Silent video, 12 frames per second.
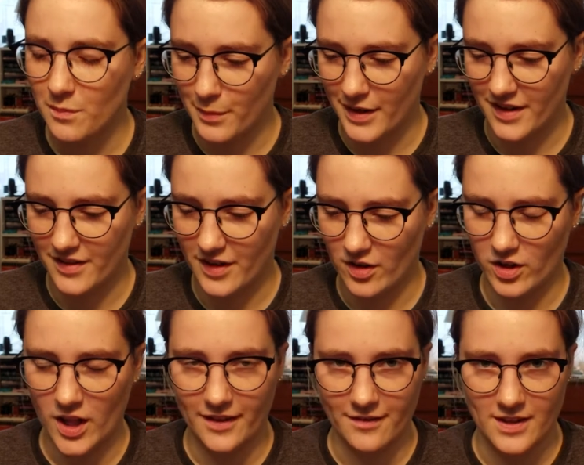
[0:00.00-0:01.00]
But there are a
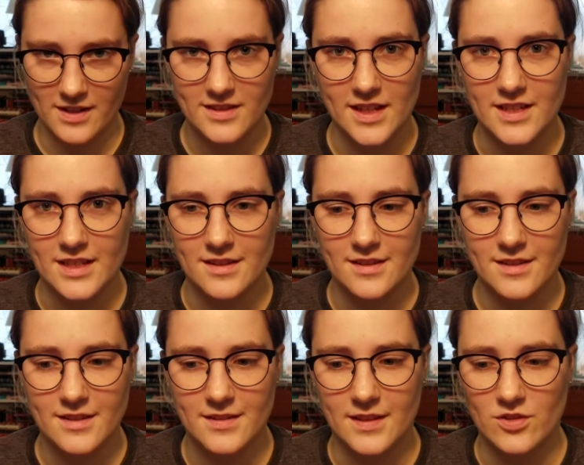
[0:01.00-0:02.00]
lot of things I didn't
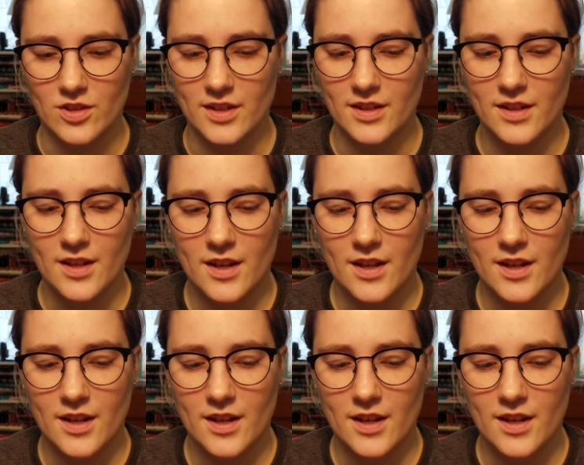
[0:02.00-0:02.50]
stitch on.